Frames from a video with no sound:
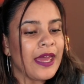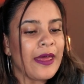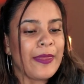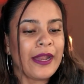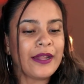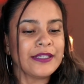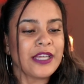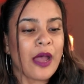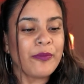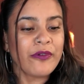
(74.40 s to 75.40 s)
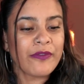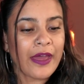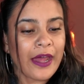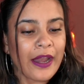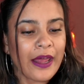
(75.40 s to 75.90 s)
and then on top of
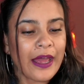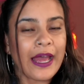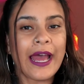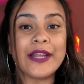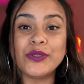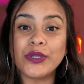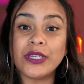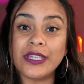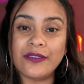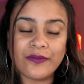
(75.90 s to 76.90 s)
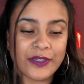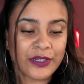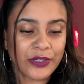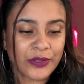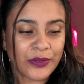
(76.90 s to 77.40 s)
that, I do cooking
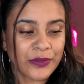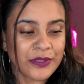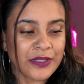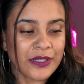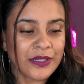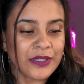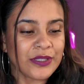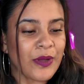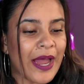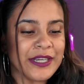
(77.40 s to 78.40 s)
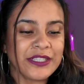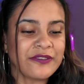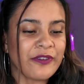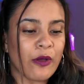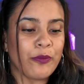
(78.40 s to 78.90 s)
videos. So I
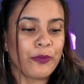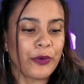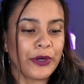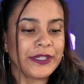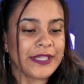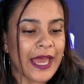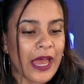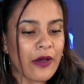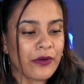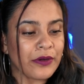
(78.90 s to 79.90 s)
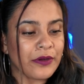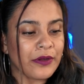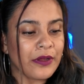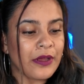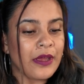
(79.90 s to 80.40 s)
just felt burnt out
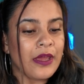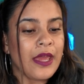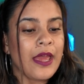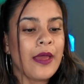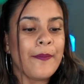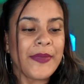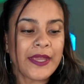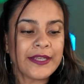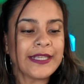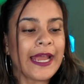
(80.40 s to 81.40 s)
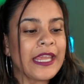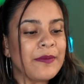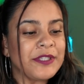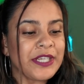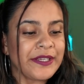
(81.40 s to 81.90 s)
because I
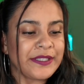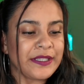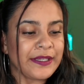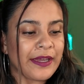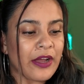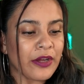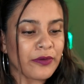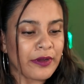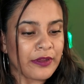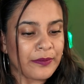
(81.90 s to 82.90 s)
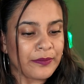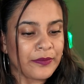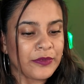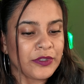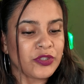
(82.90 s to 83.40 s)
keep chasing the algorithm,
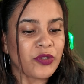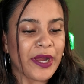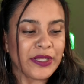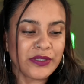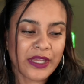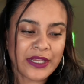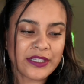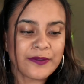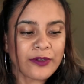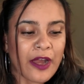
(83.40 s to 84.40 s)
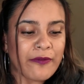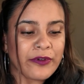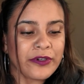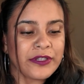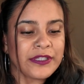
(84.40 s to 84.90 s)
trying to gain
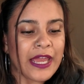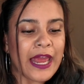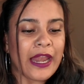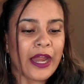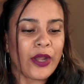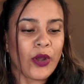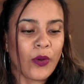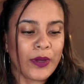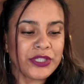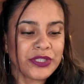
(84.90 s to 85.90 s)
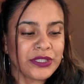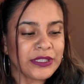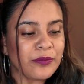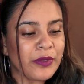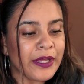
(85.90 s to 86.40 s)
subscribers, and I know I shouldn't
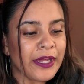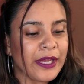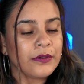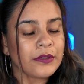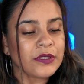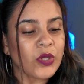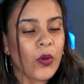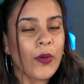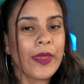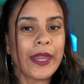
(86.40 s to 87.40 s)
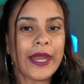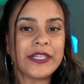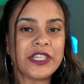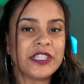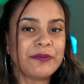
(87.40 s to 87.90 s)
complain. So then I
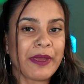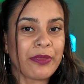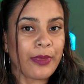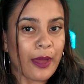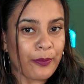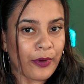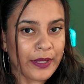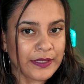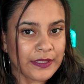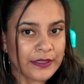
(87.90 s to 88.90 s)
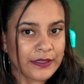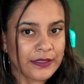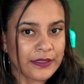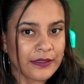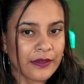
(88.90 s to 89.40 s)
changed my thought
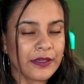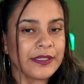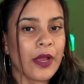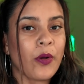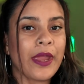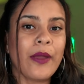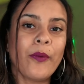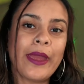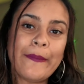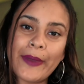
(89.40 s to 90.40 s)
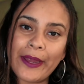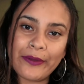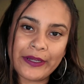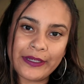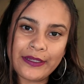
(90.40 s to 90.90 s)
process. I was like, okay, wait,
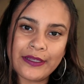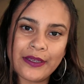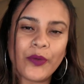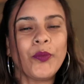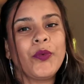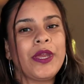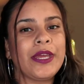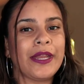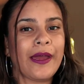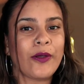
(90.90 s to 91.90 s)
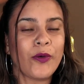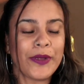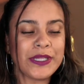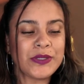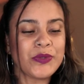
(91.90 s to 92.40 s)
Myra, we cannot go
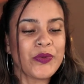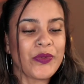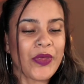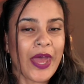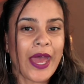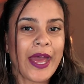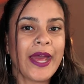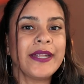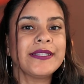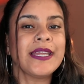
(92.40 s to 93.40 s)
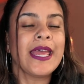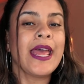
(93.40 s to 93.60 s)
into that